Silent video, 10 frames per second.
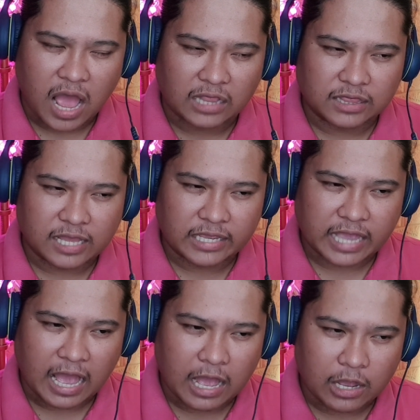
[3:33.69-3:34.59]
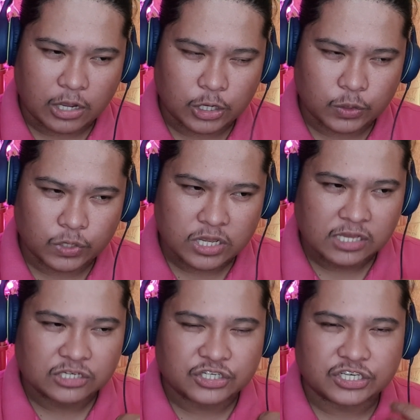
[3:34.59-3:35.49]
I like how
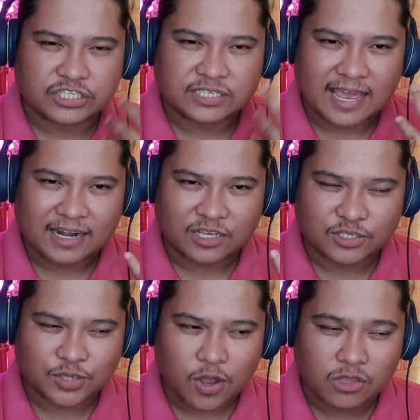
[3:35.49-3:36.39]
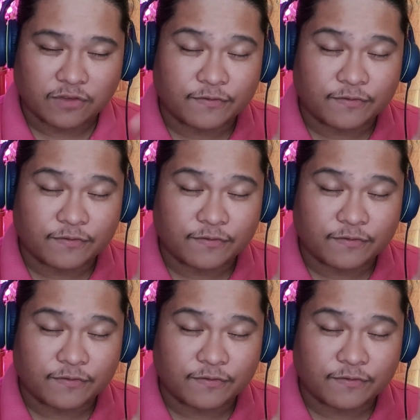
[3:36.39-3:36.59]
she sang the song.